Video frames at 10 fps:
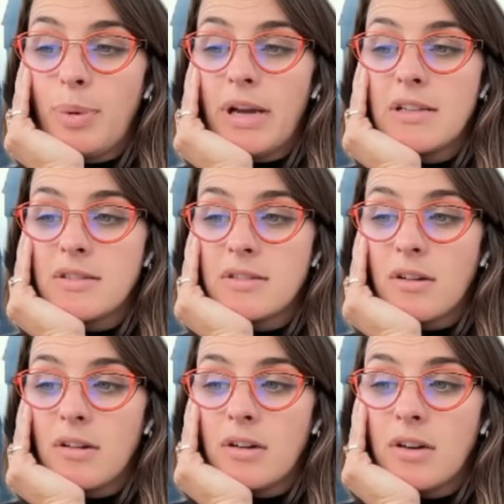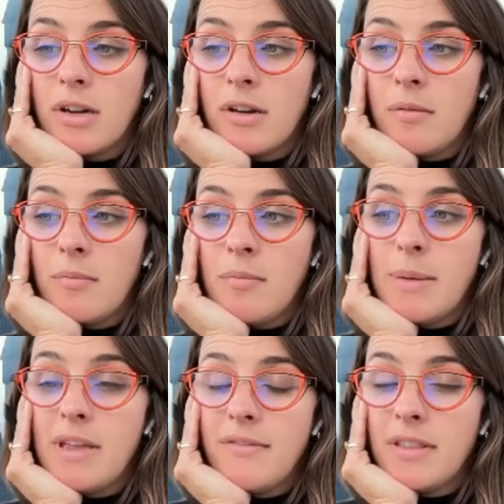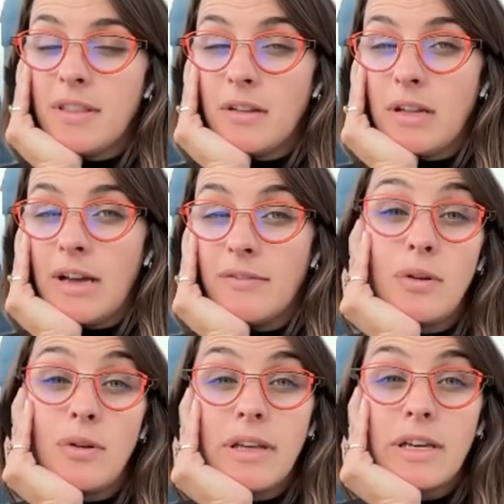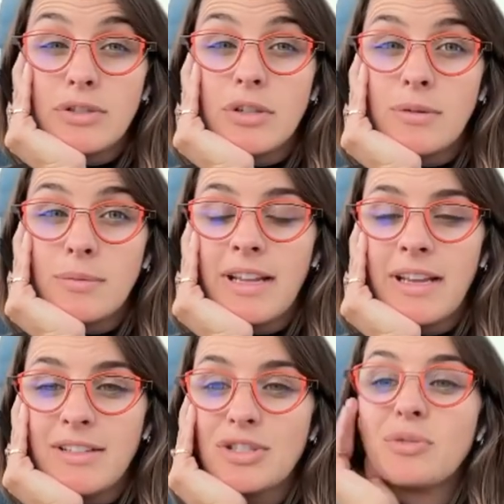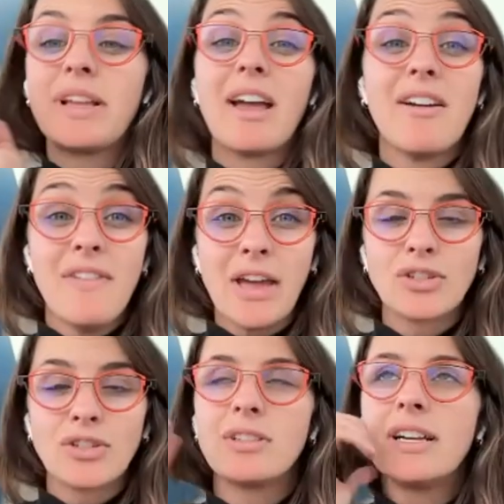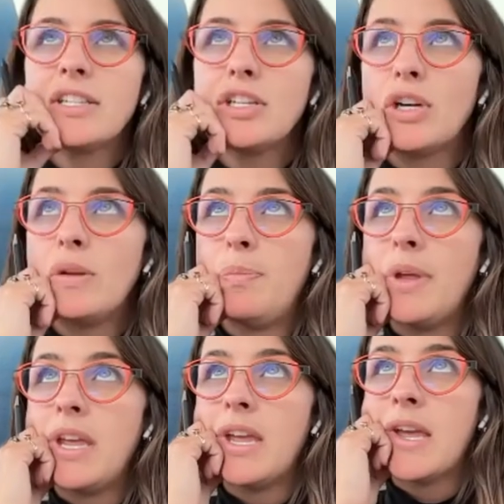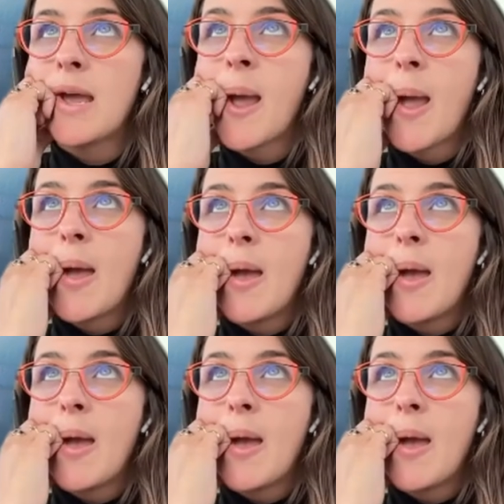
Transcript: depends on maybe even the level that you're already in so like evangelizing could be